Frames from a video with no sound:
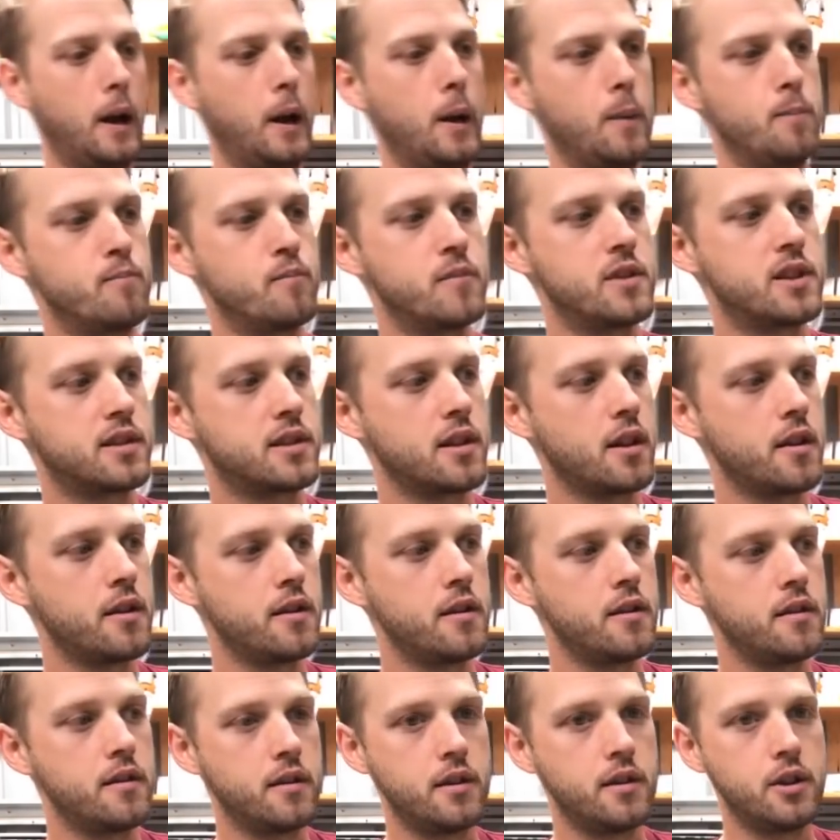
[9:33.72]
So
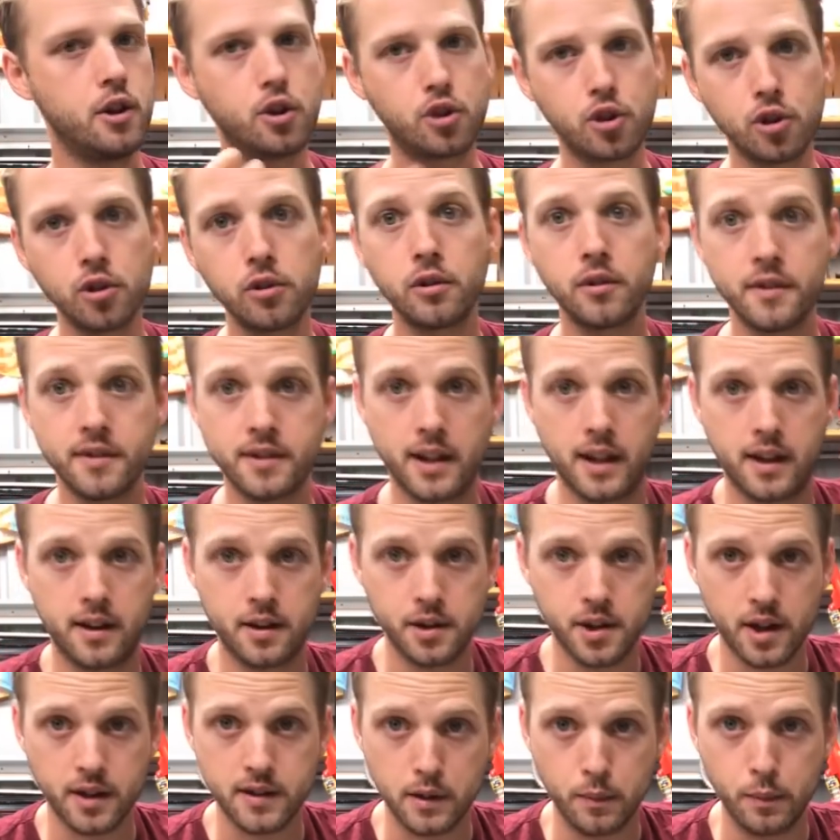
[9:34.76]
you do lose that
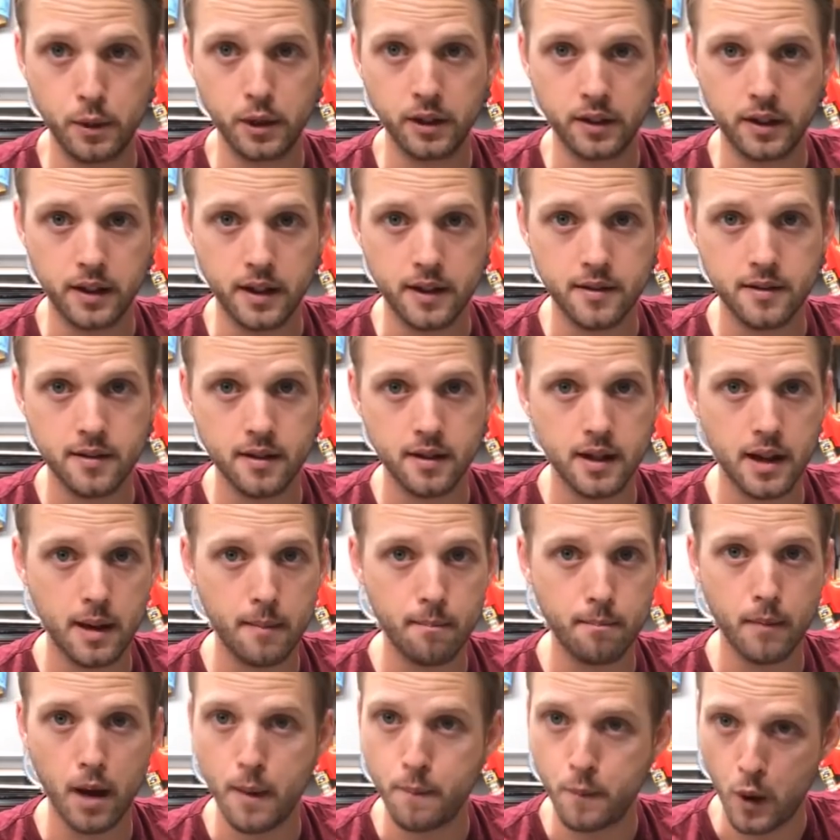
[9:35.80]
adjustability, so that
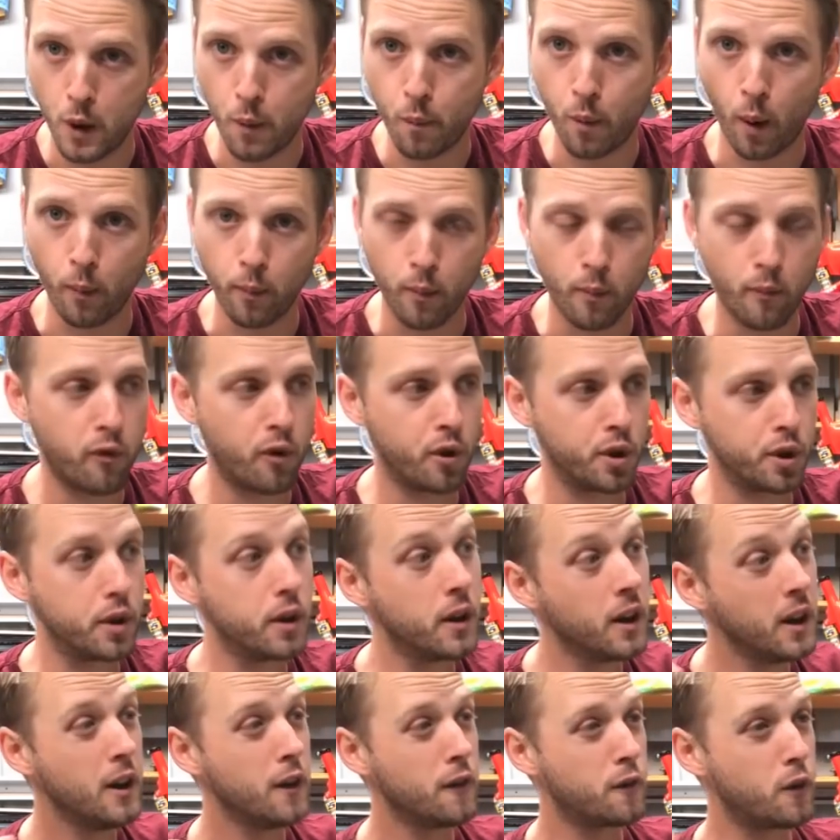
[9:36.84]
might be a problem for you.
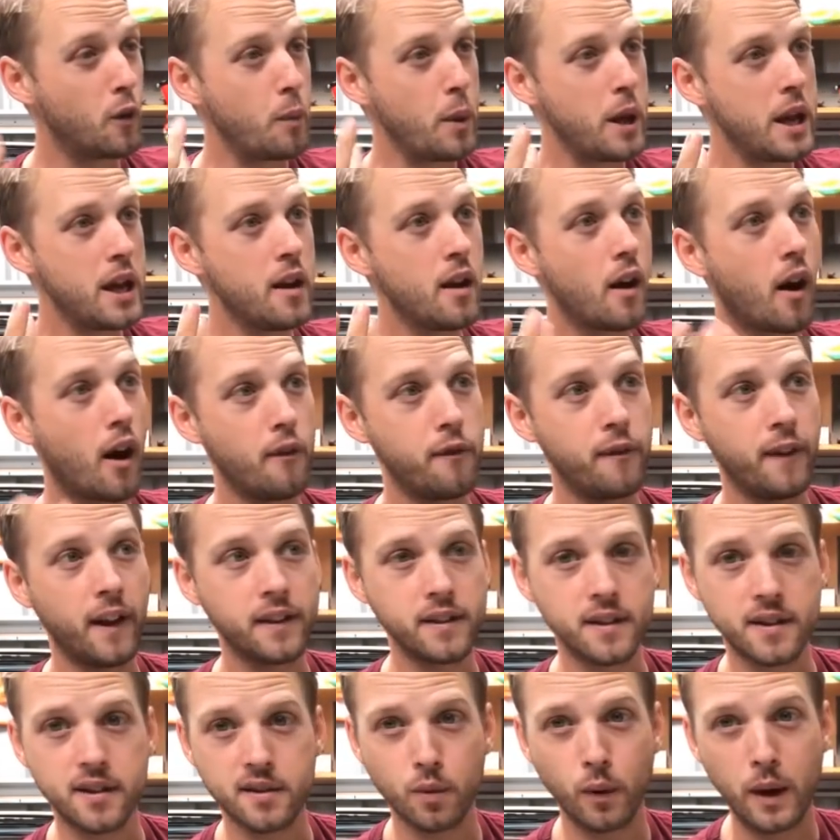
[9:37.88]
For me, I found the
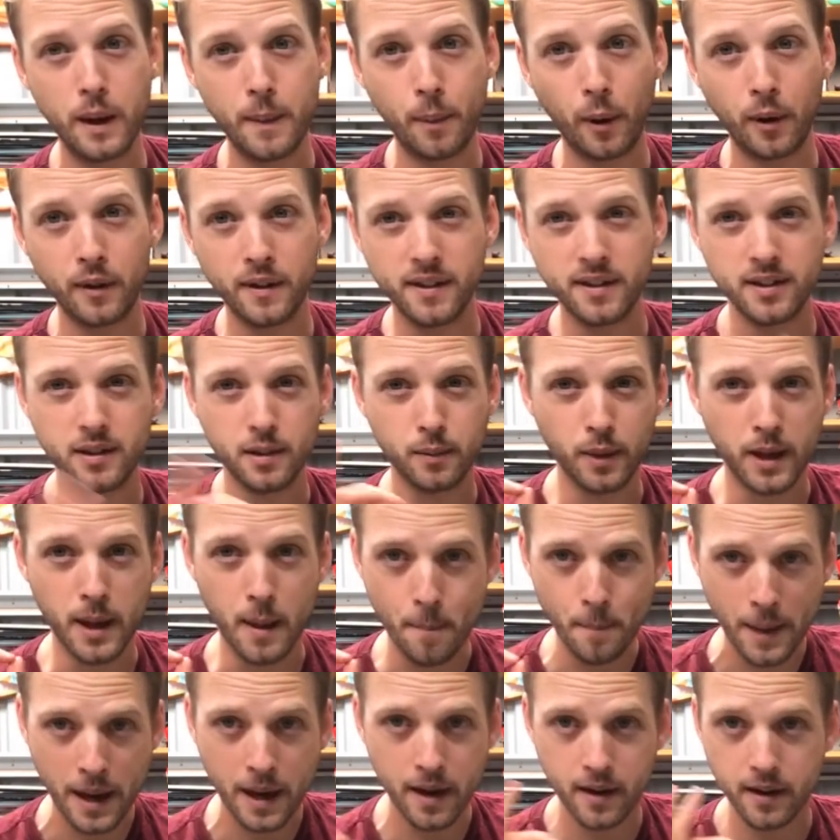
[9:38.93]
sweep on this to be
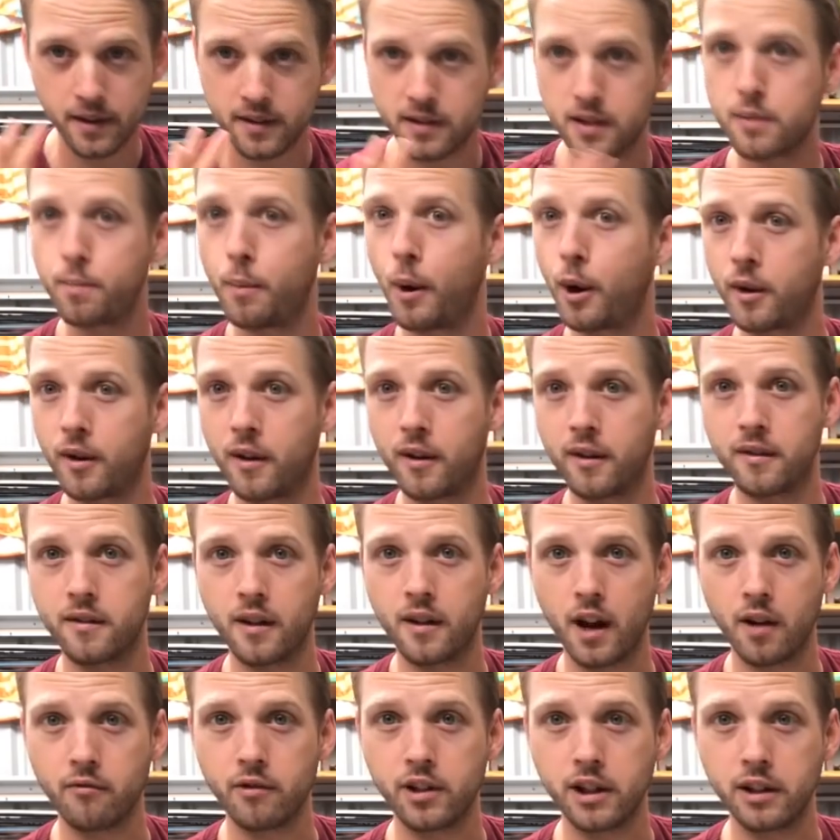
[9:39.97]
spot on. I
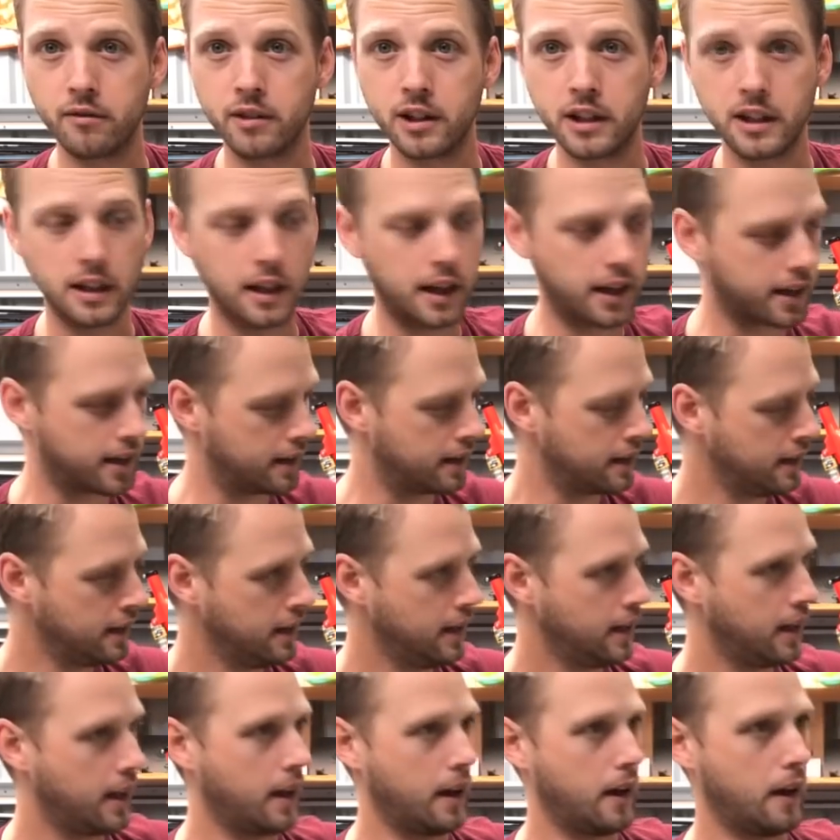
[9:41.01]
really, really like it.
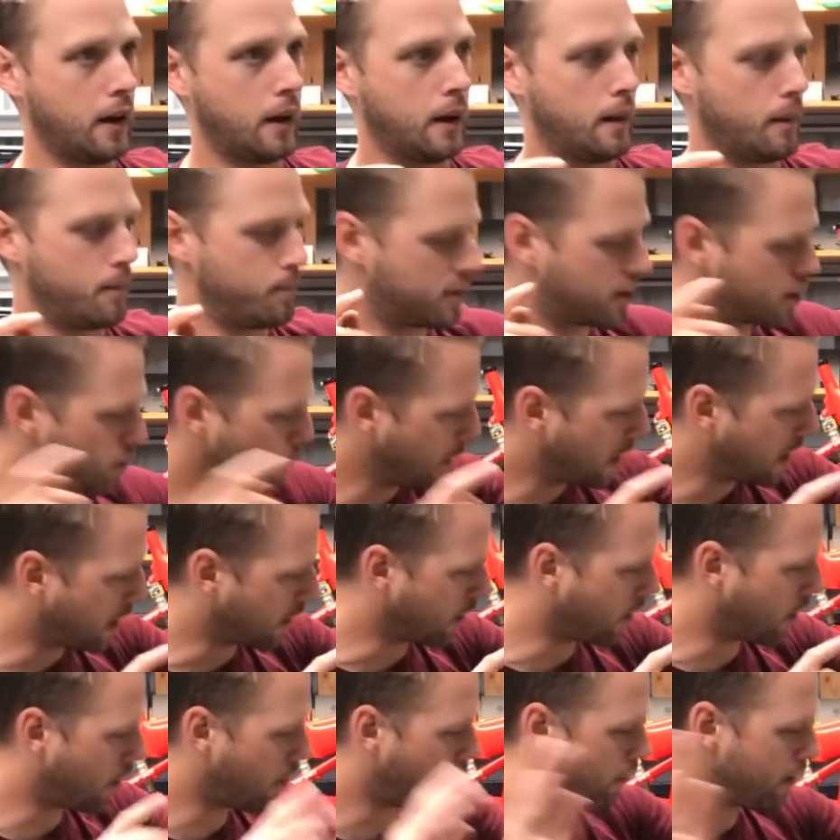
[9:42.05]
Speaking
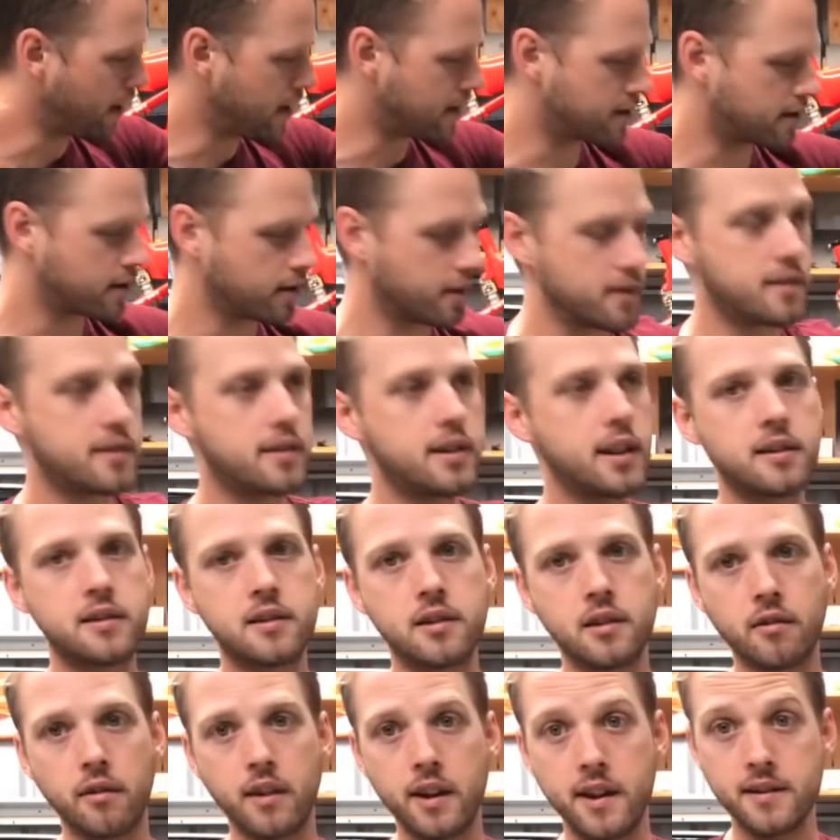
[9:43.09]
of, it's got 6
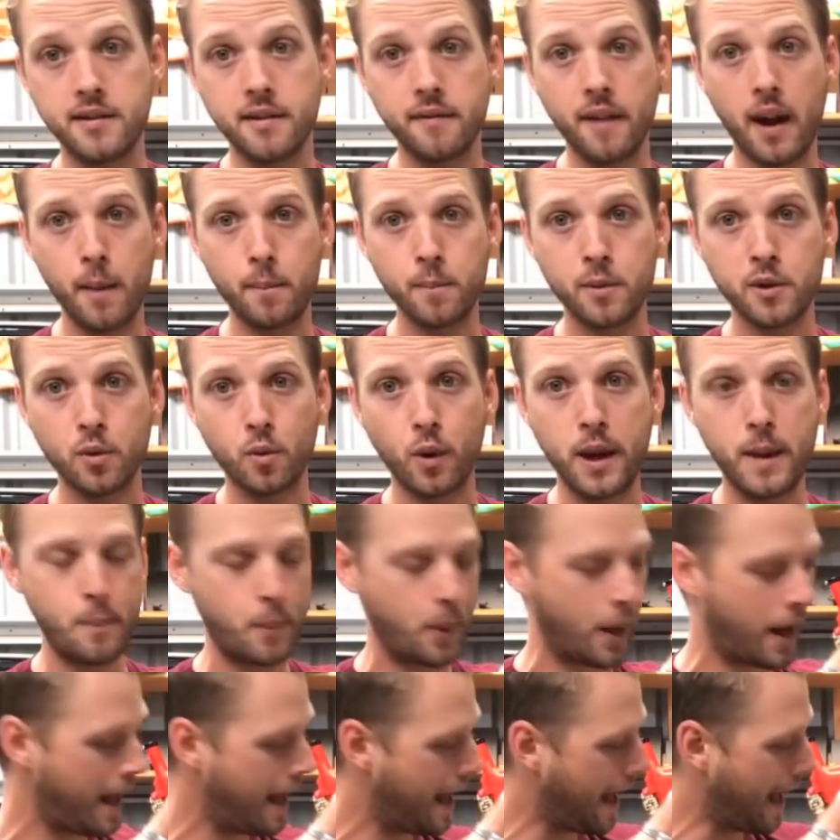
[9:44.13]
degrees up sweep
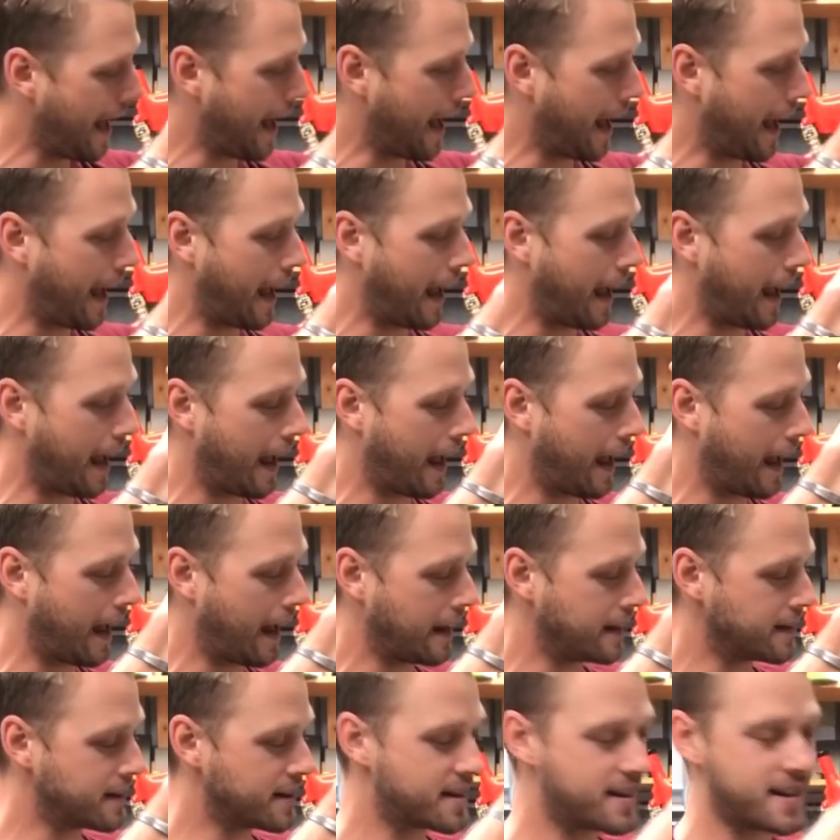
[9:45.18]

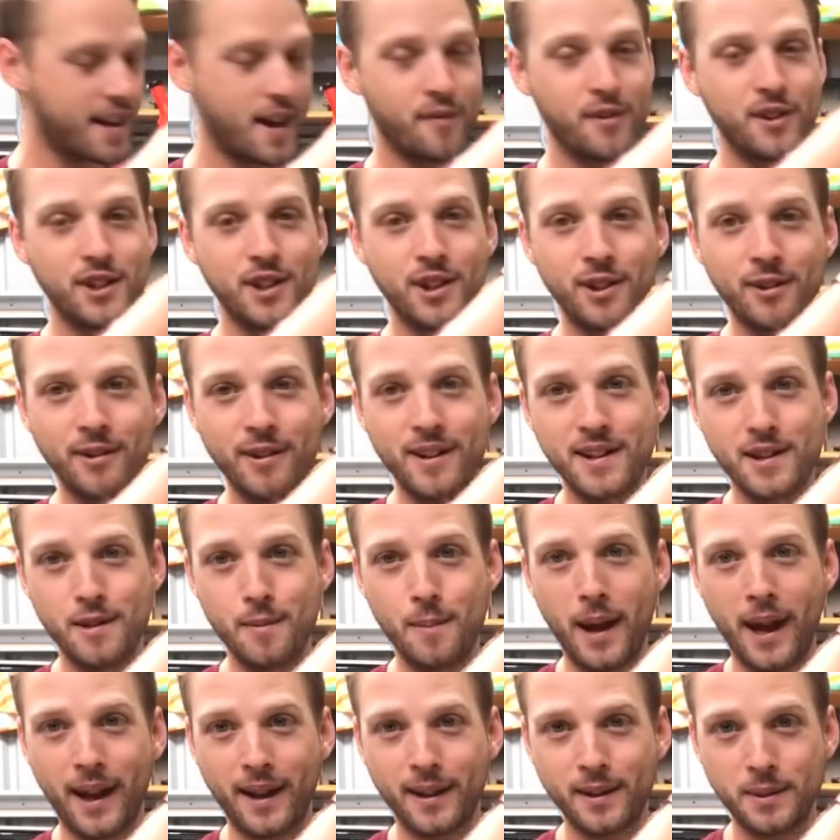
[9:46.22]
and 7 degrees of
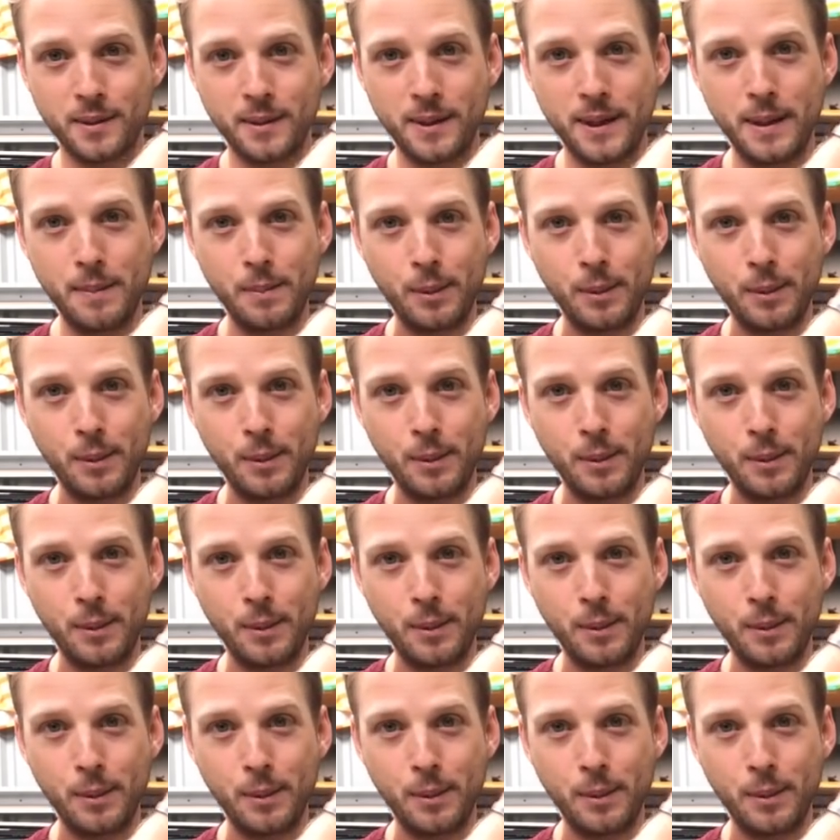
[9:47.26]
back sweep.